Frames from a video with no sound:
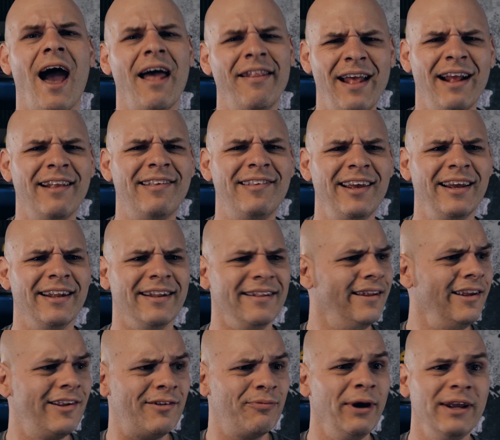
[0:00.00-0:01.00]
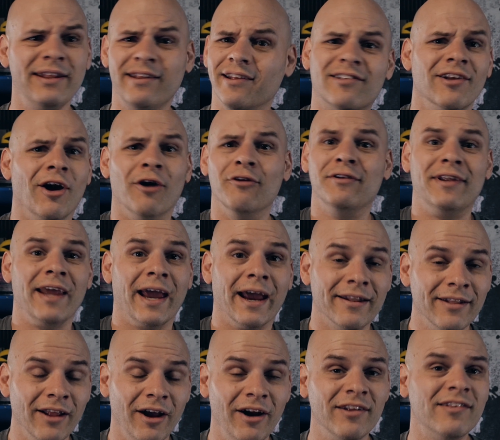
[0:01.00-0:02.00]
And that's it. This week there's no
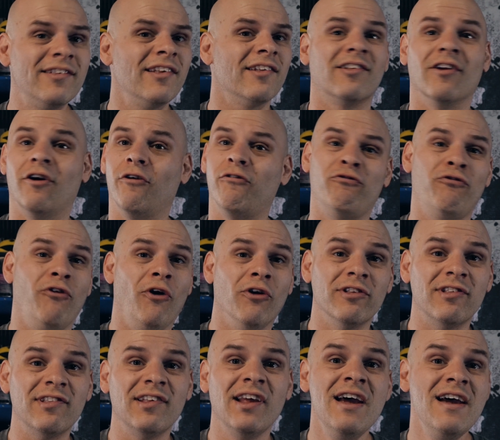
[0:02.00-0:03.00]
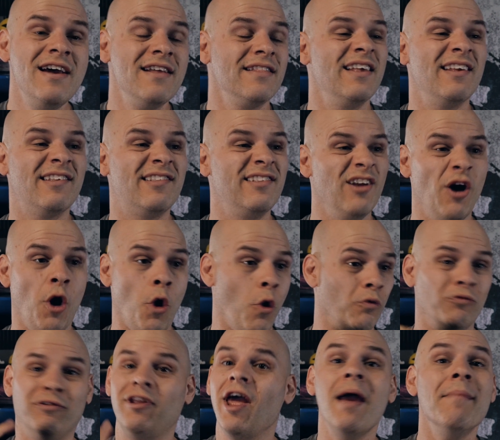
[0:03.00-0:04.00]
downloads, there's no fonts, there's
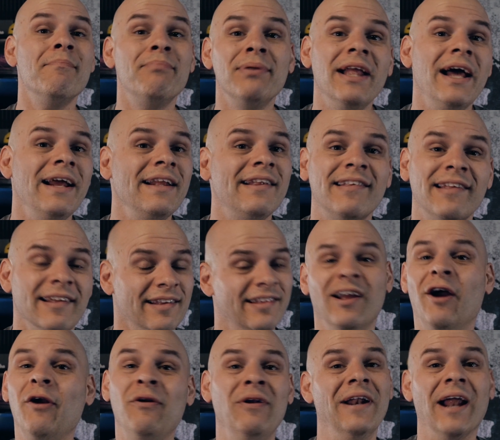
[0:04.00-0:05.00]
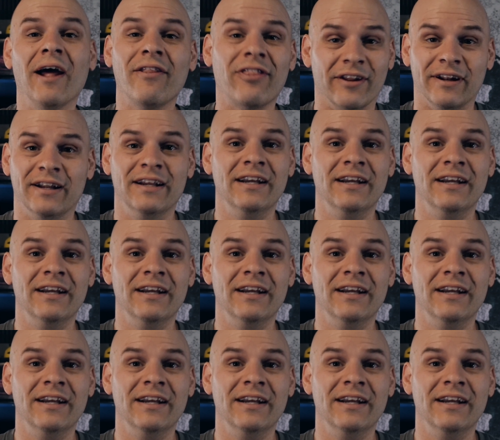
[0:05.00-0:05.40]
no templates, there's no nothing.